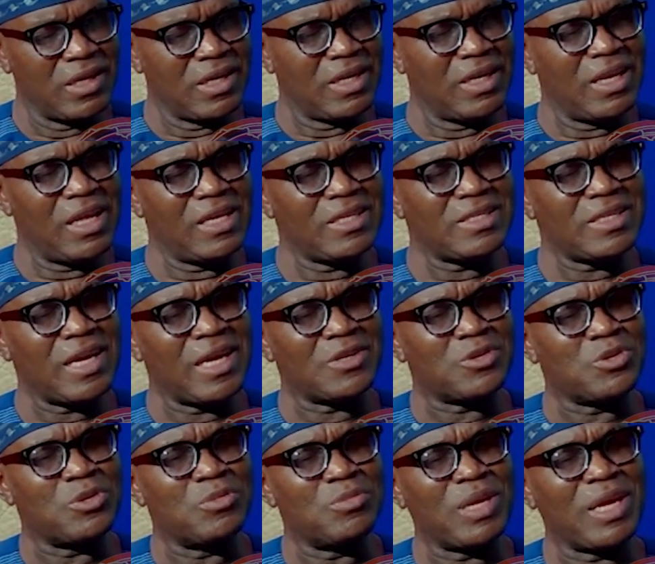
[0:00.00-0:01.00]
Let's
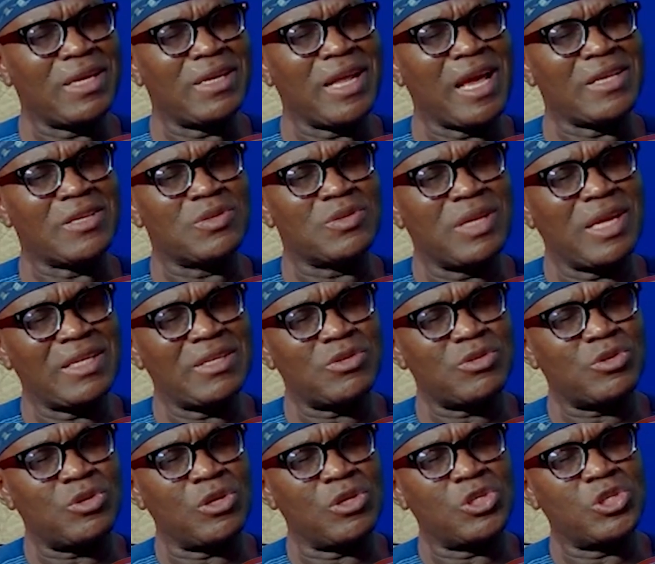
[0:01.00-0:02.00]
assume that that
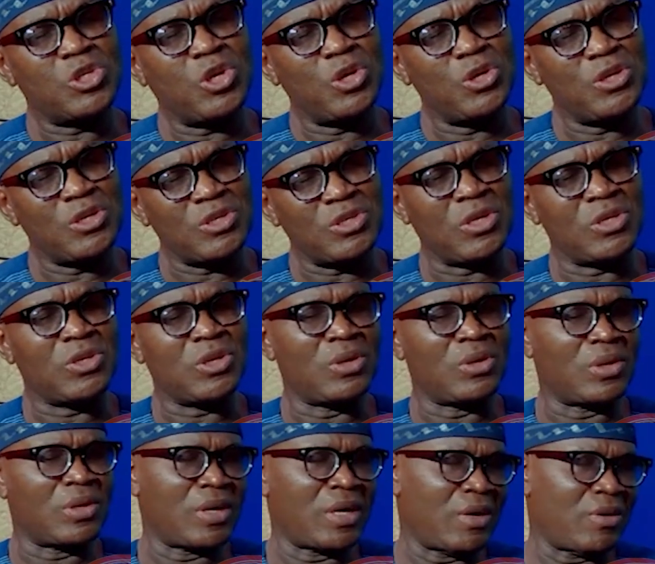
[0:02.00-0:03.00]
structure is not on
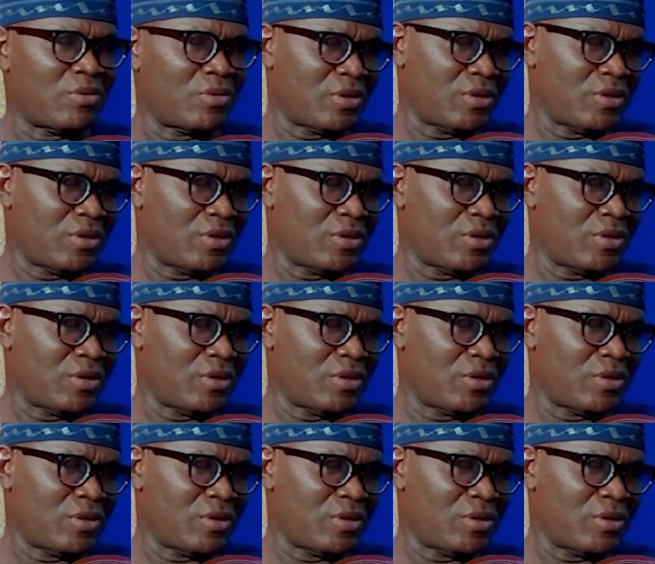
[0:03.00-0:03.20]
ground.